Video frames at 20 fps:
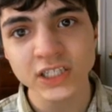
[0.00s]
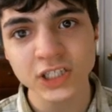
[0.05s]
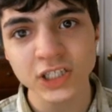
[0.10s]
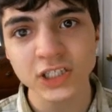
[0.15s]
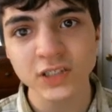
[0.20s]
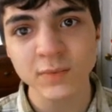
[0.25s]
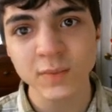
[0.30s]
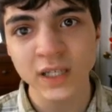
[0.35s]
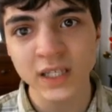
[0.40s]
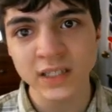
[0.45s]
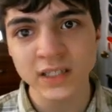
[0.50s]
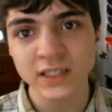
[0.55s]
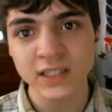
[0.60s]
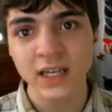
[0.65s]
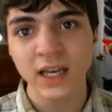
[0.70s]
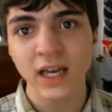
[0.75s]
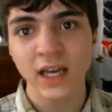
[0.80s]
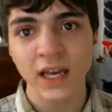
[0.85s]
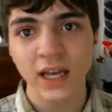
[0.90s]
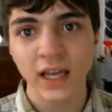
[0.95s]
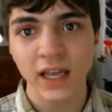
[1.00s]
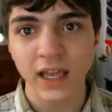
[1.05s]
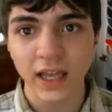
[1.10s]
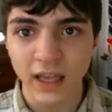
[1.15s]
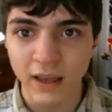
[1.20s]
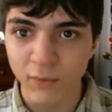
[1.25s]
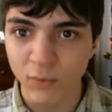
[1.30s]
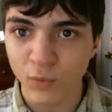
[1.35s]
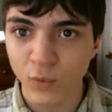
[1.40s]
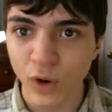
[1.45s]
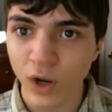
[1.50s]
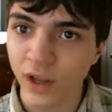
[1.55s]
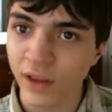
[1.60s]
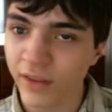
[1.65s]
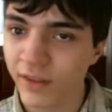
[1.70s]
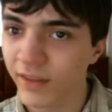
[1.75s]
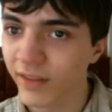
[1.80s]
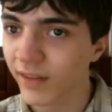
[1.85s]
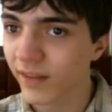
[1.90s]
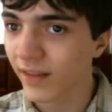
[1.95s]
just means it
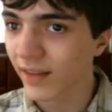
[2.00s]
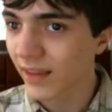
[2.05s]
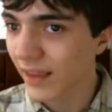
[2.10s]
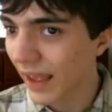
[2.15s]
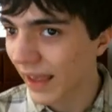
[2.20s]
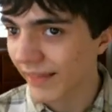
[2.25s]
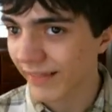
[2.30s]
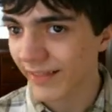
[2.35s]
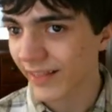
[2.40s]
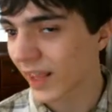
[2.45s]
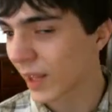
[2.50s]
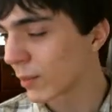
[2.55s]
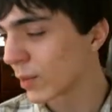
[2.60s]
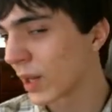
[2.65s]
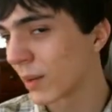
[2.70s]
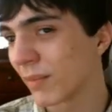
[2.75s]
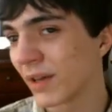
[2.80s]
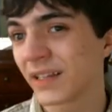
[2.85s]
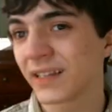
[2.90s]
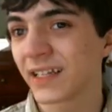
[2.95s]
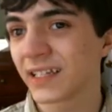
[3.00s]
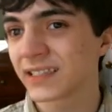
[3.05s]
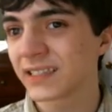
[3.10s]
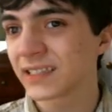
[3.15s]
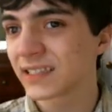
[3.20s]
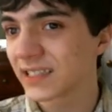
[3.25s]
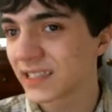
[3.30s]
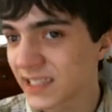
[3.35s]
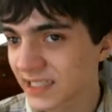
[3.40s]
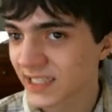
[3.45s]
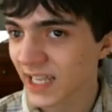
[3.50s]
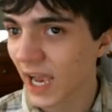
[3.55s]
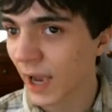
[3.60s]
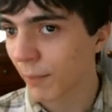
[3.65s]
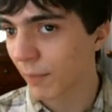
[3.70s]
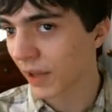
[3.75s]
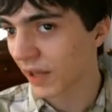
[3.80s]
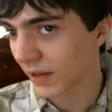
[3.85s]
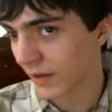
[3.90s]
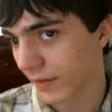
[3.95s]
runs at the same time. It doesn't
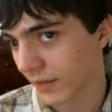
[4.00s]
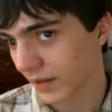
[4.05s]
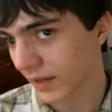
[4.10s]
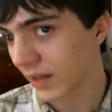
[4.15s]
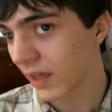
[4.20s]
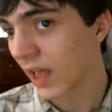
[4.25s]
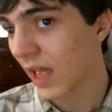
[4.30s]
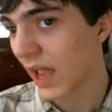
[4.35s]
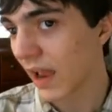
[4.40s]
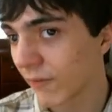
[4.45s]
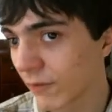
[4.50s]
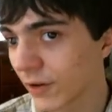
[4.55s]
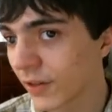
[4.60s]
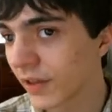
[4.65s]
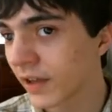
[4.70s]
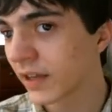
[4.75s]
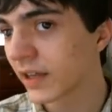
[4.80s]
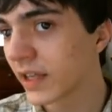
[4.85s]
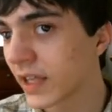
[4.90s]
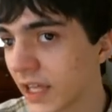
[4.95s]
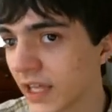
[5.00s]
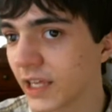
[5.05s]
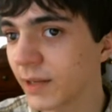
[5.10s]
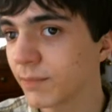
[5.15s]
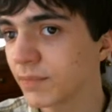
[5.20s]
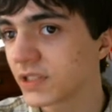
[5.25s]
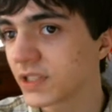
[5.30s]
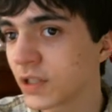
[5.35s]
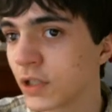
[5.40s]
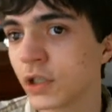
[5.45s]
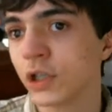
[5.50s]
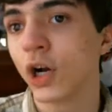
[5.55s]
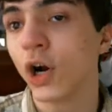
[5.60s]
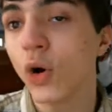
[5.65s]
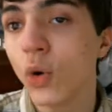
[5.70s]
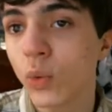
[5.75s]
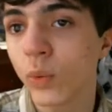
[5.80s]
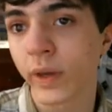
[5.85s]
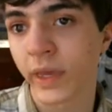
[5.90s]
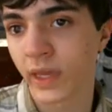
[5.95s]
stop anything. Everything keeps
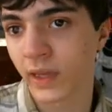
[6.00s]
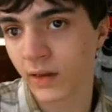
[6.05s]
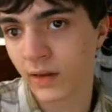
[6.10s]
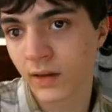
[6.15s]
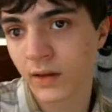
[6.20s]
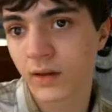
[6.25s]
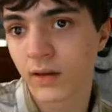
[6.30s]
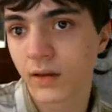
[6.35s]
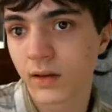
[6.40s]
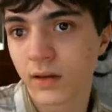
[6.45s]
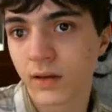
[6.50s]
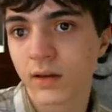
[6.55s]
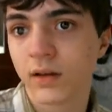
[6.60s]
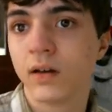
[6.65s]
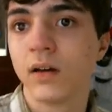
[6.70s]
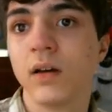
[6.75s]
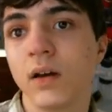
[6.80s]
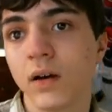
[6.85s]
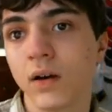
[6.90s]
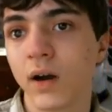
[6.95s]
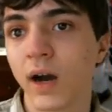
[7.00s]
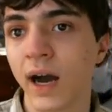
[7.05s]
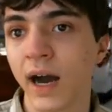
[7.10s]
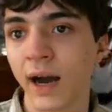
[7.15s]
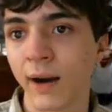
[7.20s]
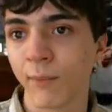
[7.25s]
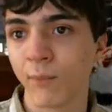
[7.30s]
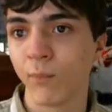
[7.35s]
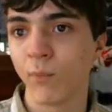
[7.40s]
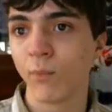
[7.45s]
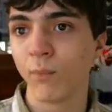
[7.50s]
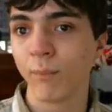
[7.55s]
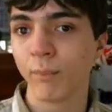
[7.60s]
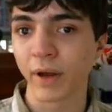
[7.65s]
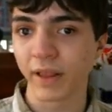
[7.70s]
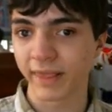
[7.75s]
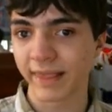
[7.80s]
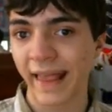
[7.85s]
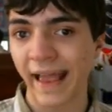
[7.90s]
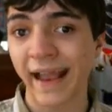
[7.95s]
going,
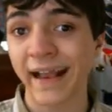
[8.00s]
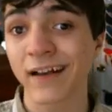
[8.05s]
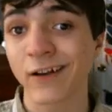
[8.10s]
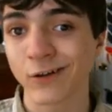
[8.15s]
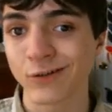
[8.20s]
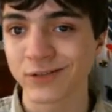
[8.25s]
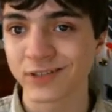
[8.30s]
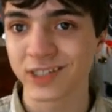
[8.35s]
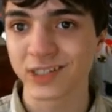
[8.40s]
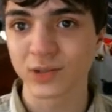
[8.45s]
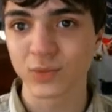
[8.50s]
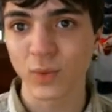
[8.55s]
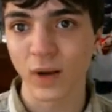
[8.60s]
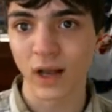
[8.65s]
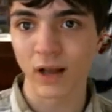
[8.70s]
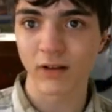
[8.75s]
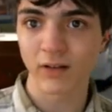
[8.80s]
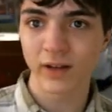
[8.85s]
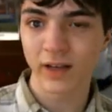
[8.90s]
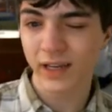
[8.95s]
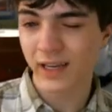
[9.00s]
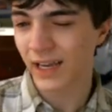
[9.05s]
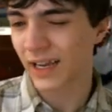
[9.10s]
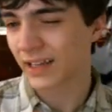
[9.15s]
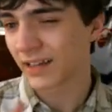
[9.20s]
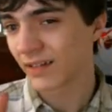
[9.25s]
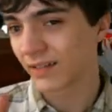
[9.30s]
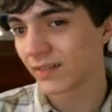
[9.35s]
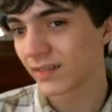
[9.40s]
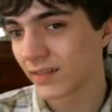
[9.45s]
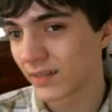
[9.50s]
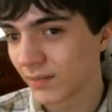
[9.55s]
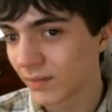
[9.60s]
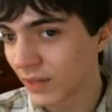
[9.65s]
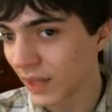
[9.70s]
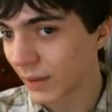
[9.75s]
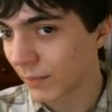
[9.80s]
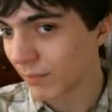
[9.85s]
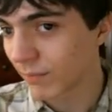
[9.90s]
but that goes as well. They